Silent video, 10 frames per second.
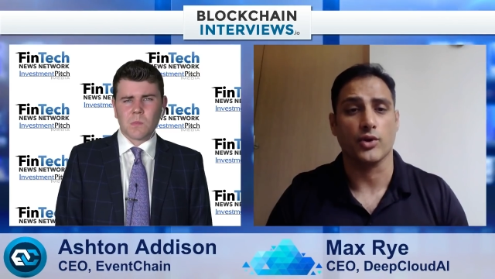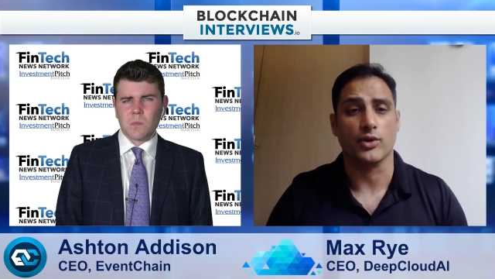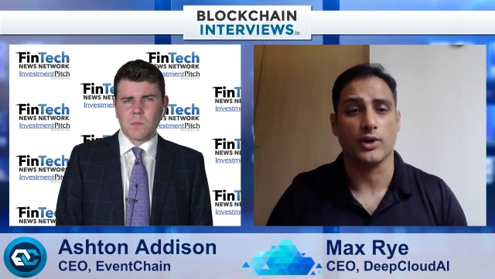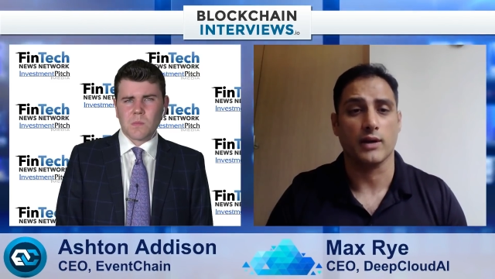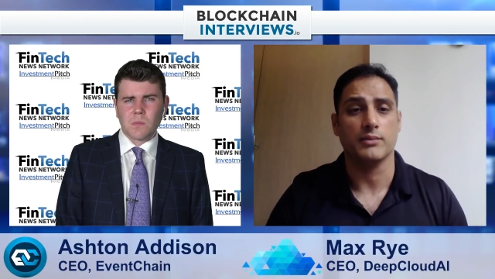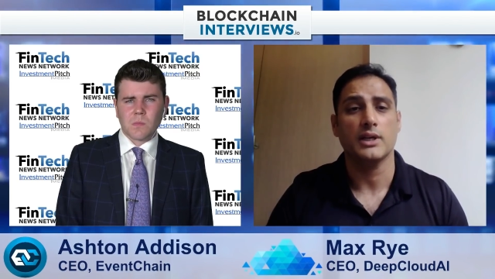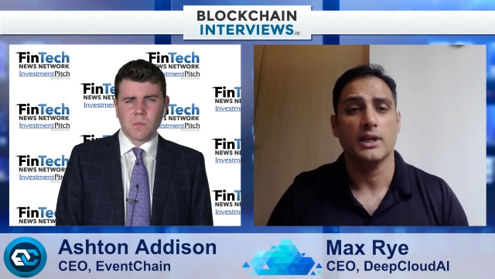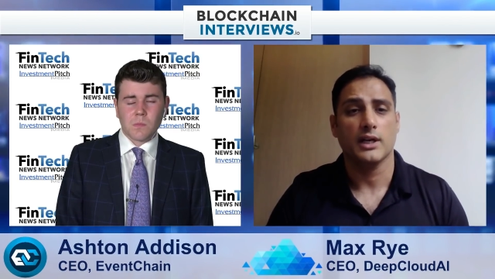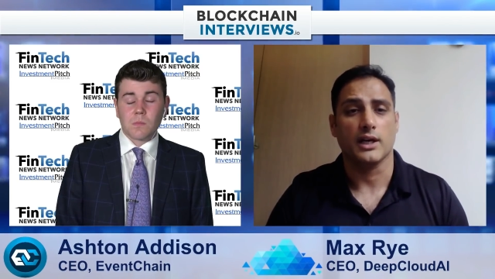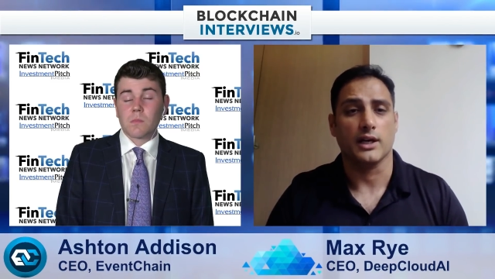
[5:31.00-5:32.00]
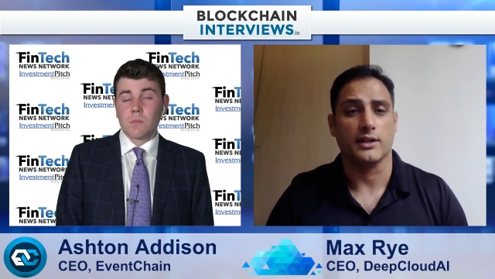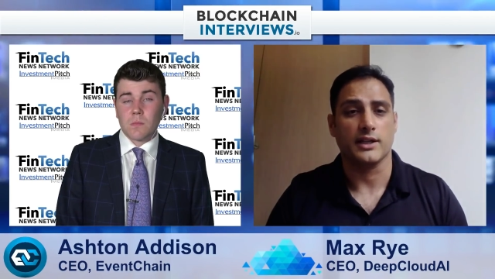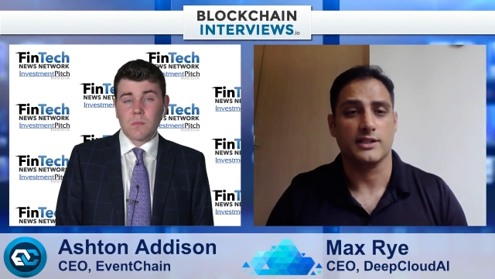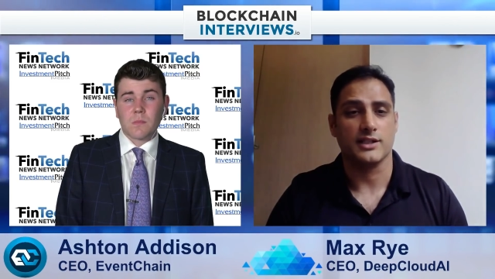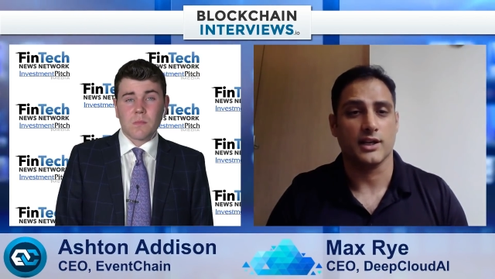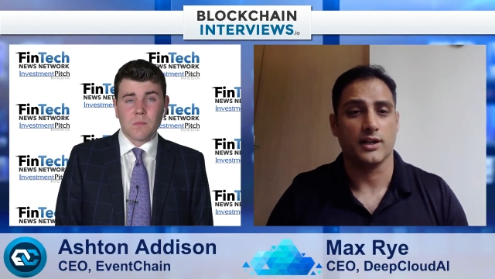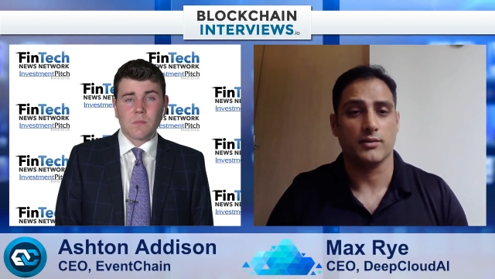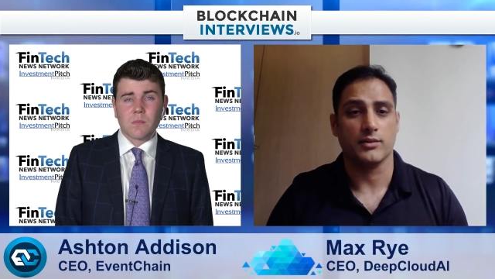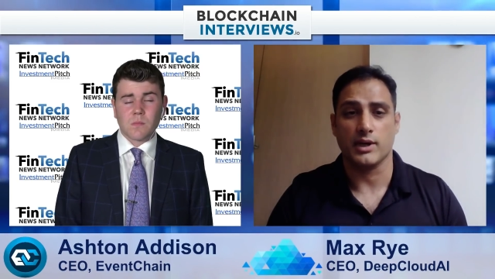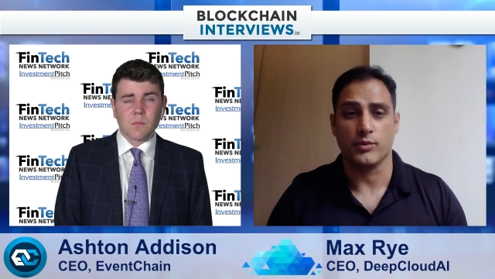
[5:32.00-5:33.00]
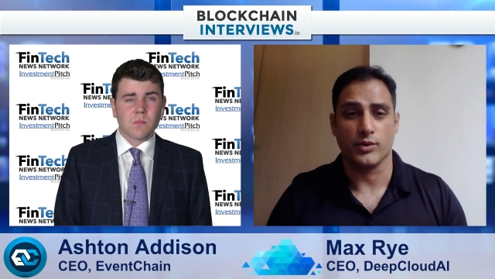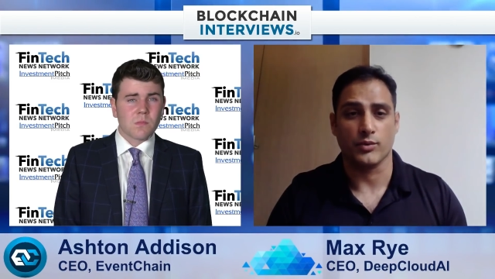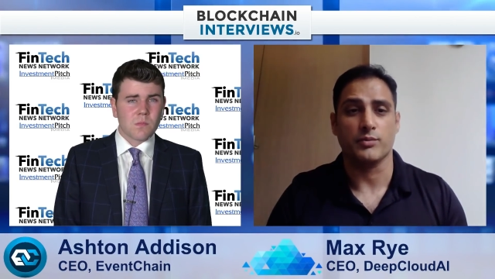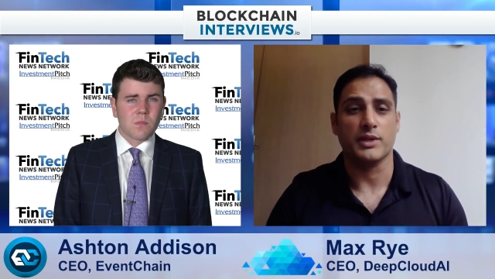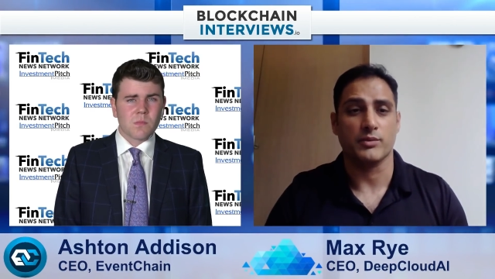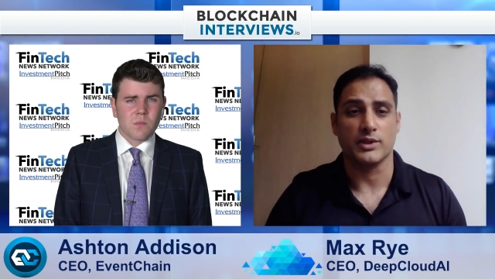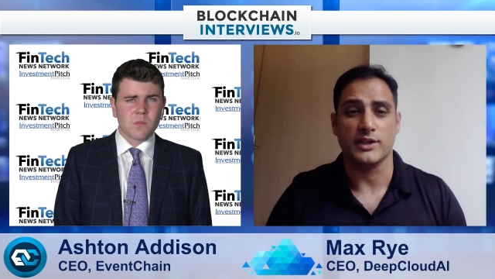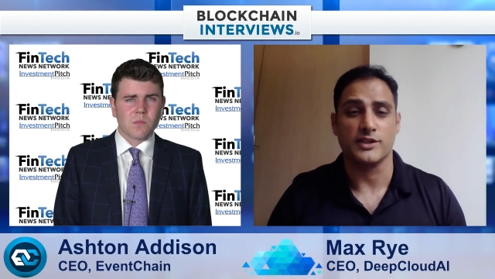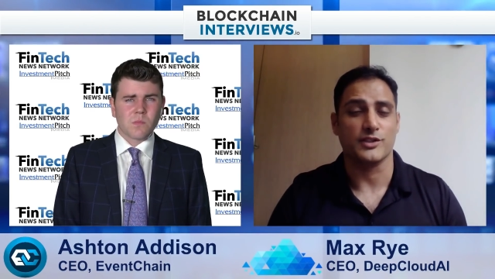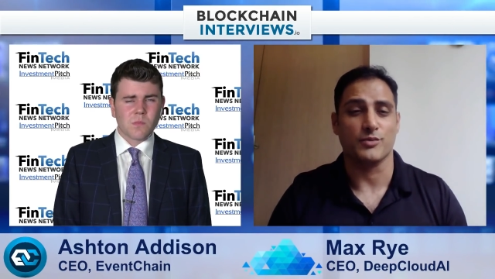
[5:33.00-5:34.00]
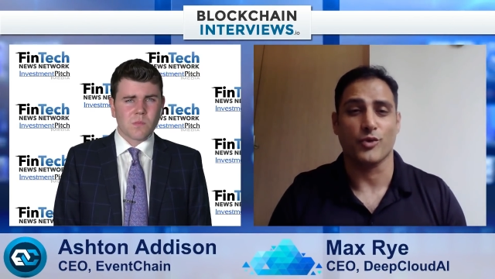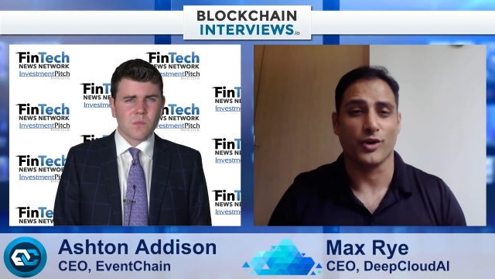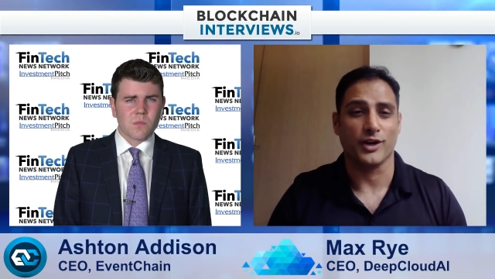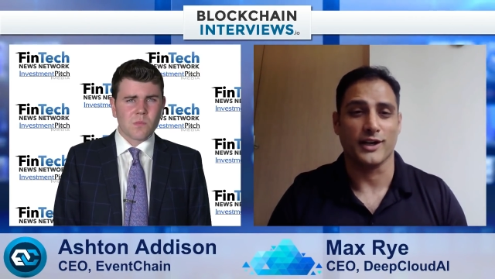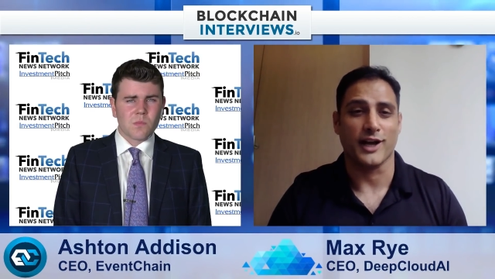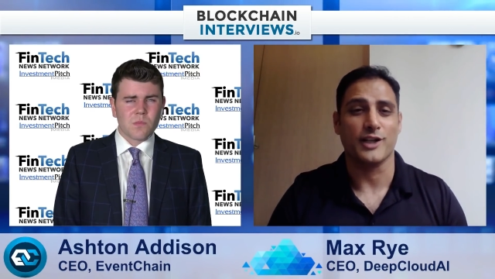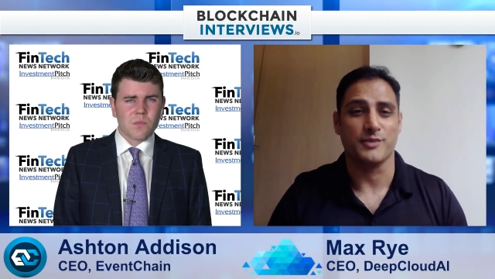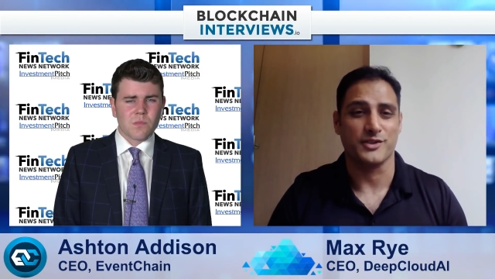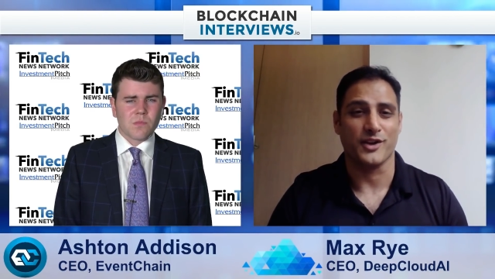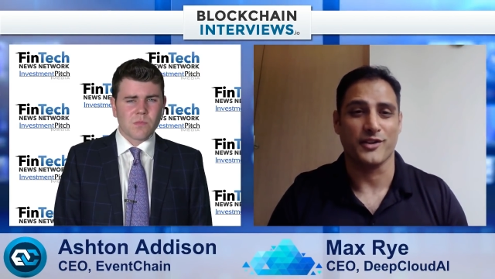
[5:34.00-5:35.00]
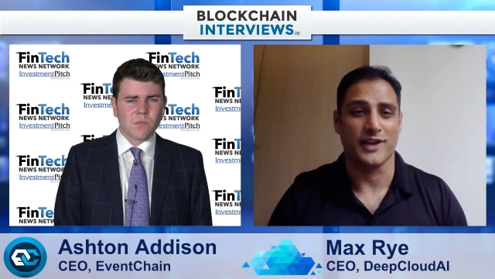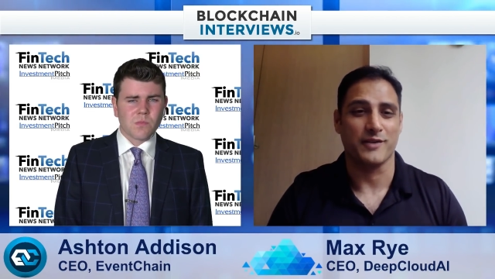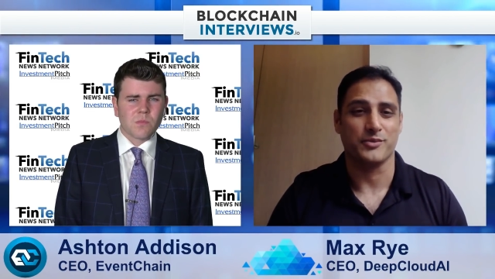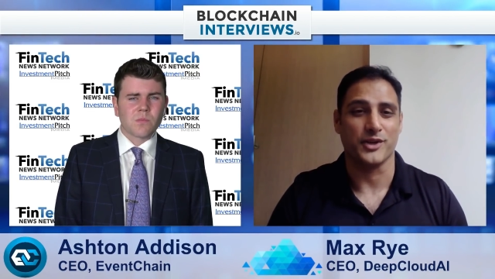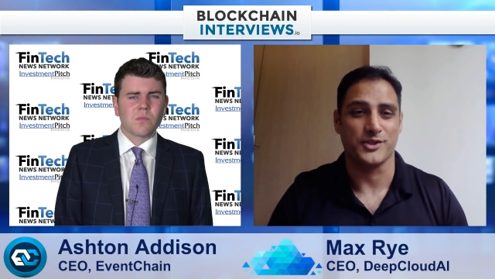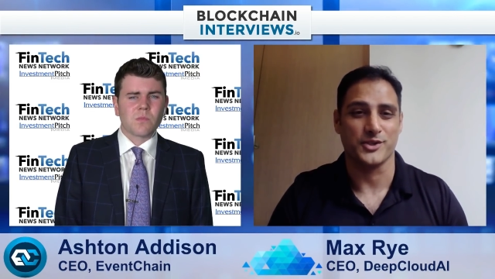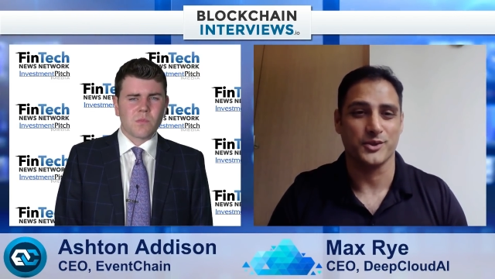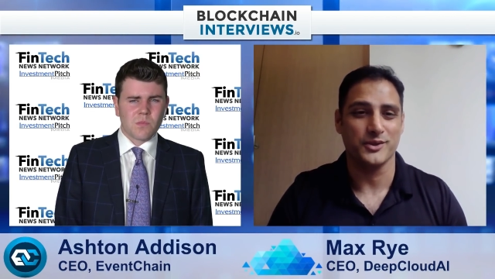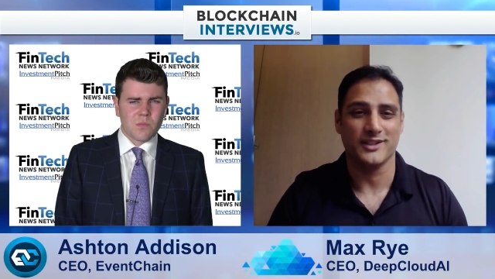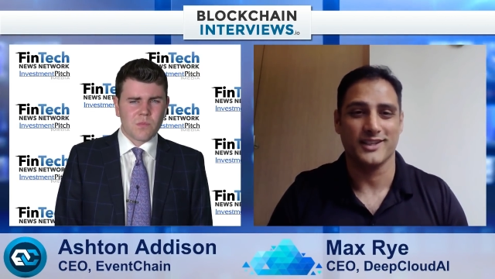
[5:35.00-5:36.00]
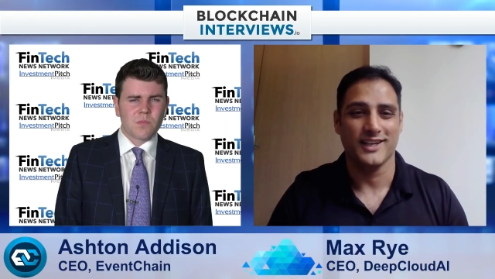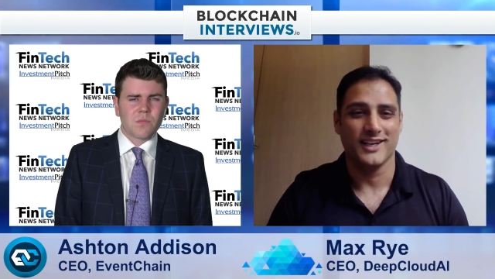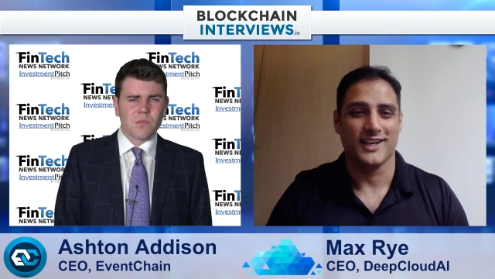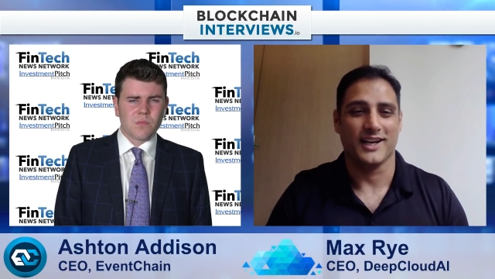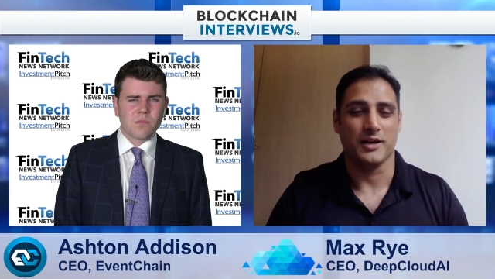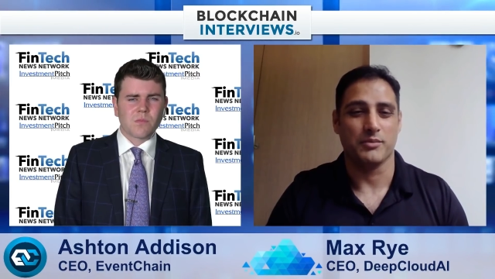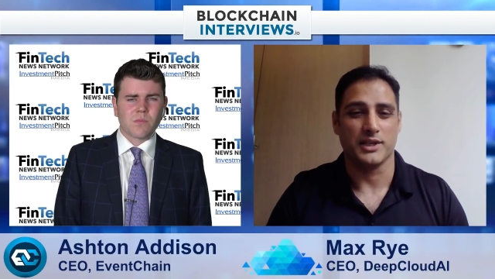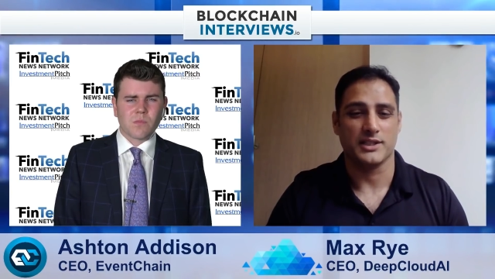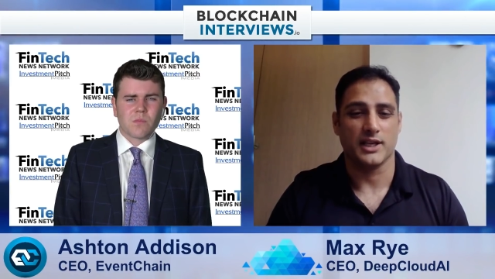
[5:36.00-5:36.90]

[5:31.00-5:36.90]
Speaker 1: program. Uh, that's uh, we'll be releasing some more announcements on that pretty soon. Uh, but